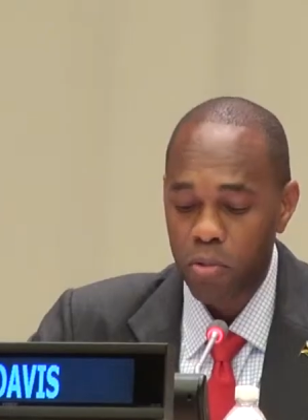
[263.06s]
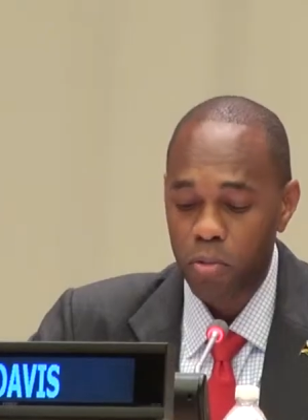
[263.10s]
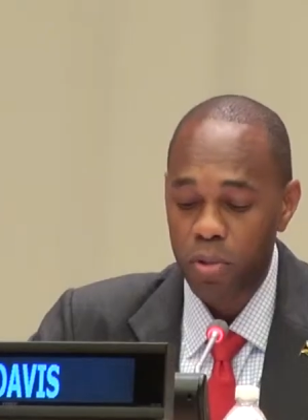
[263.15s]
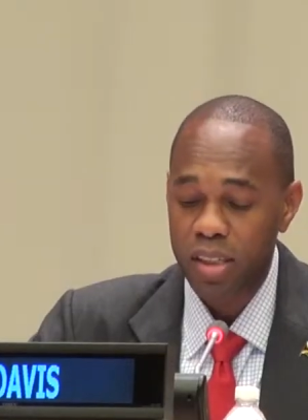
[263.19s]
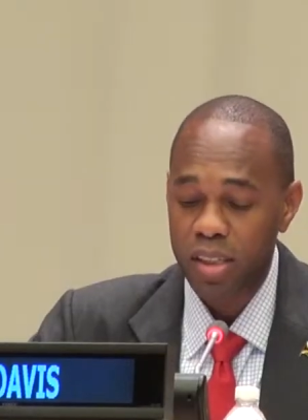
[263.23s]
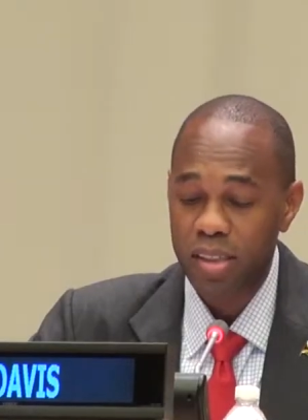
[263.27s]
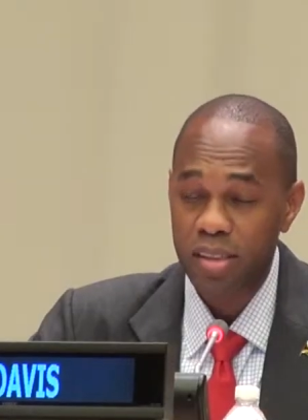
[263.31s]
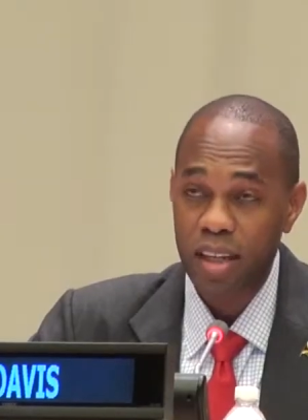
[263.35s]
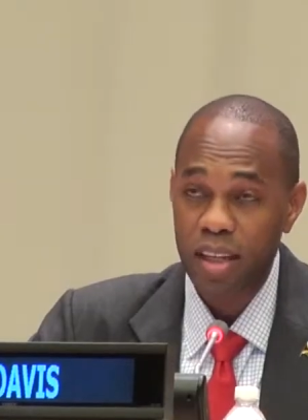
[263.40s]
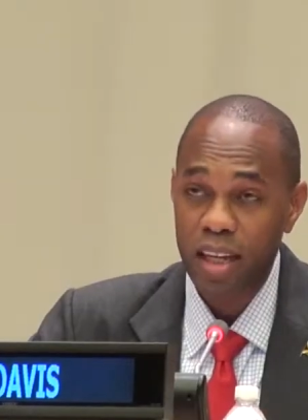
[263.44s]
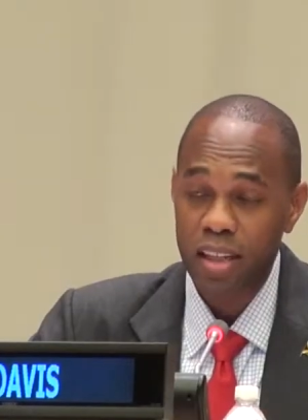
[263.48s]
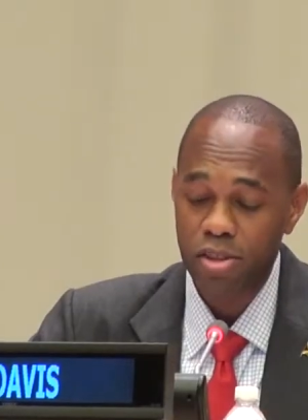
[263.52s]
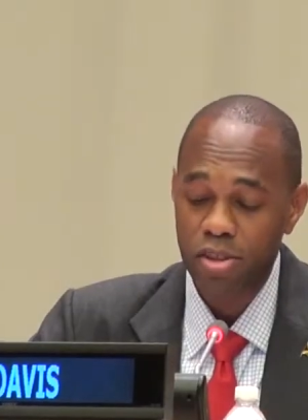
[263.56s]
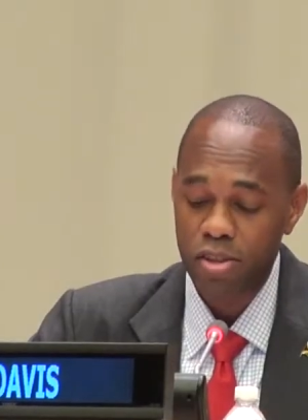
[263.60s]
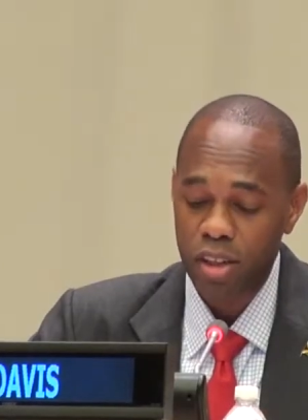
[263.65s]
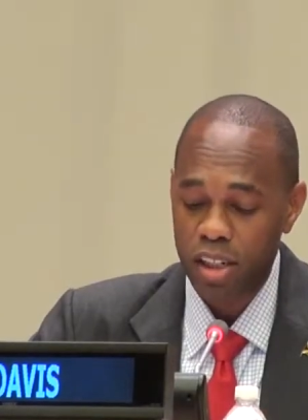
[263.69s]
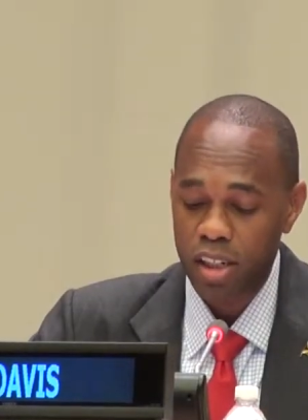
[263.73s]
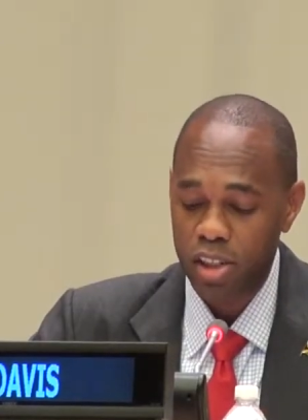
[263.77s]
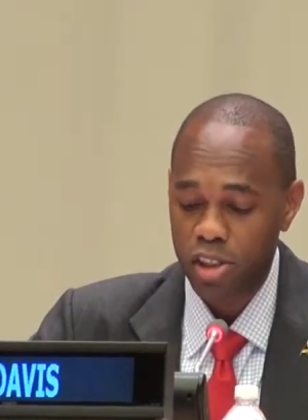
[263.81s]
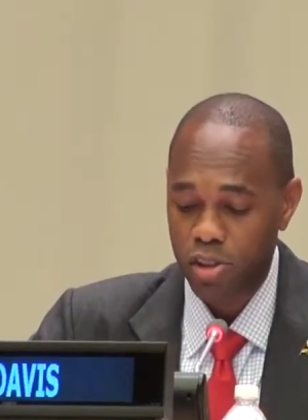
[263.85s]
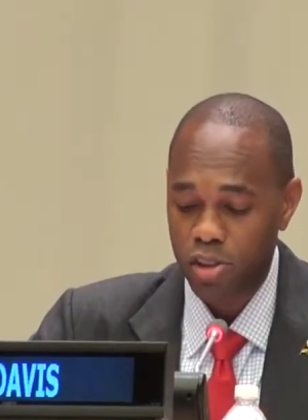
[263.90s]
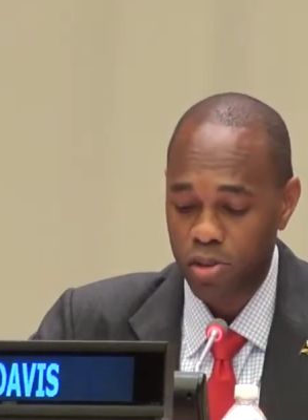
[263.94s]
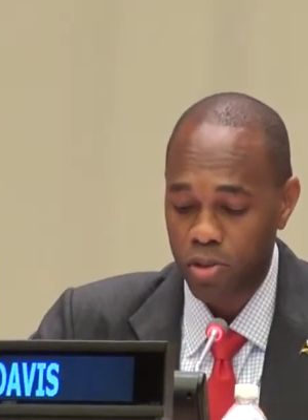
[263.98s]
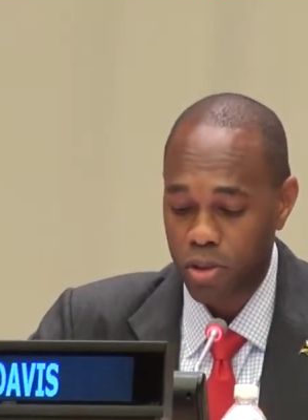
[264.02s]
We stand to
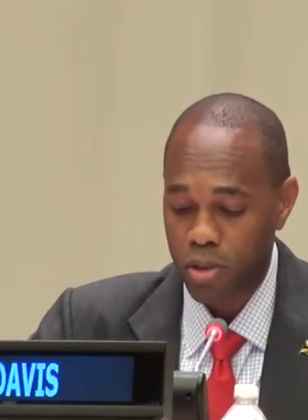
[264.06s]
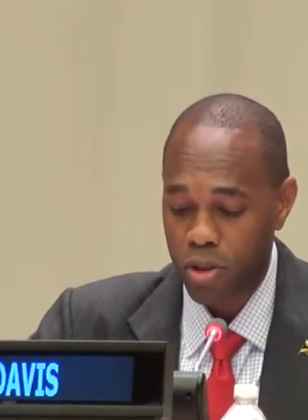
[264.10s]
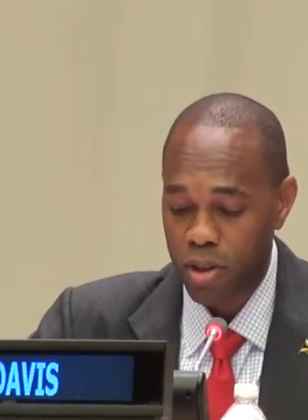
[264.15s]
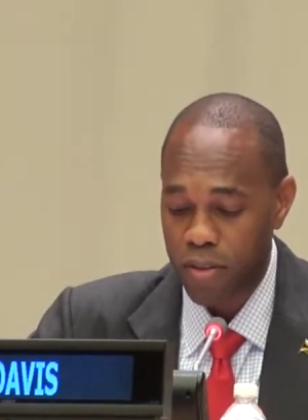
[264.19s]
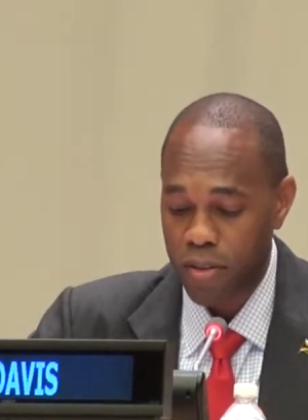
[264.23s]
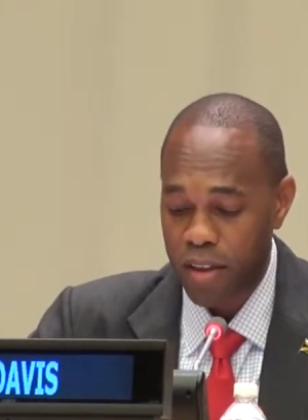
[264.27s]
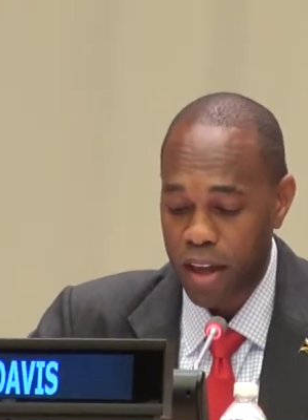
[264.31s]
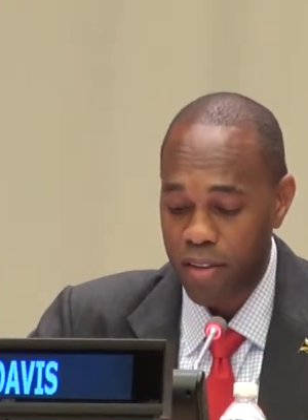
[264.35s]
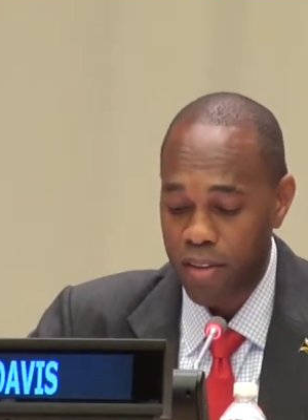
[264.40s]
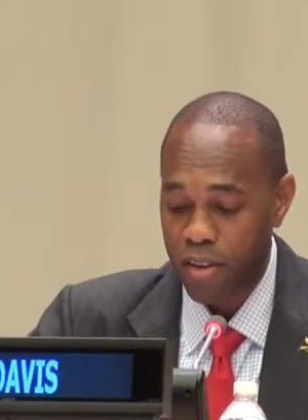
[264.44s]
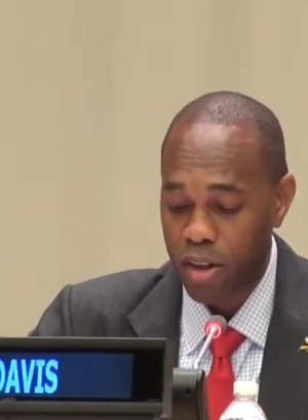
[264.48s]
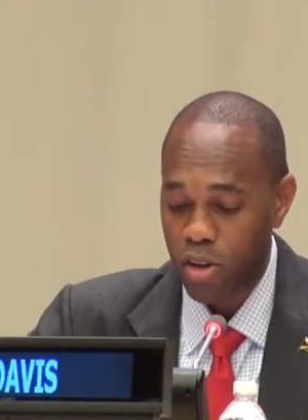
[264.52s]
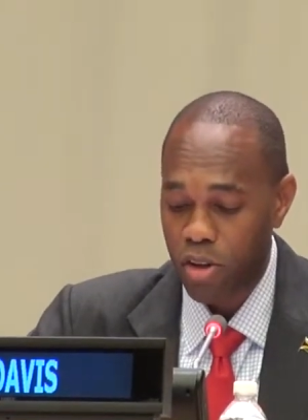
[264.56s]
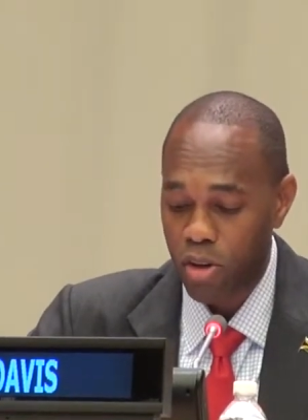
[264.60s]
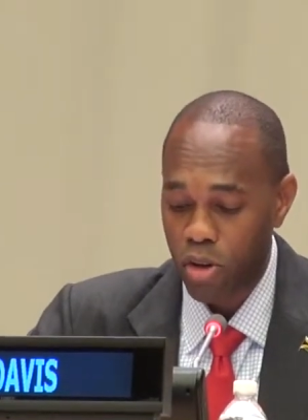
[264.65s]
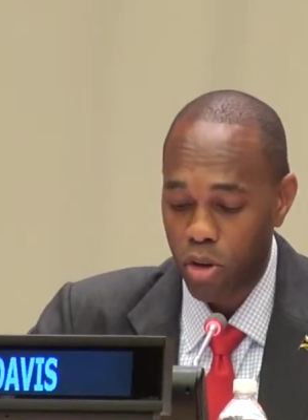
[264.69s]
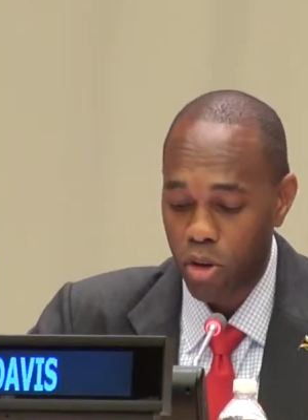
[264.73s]
ensure that the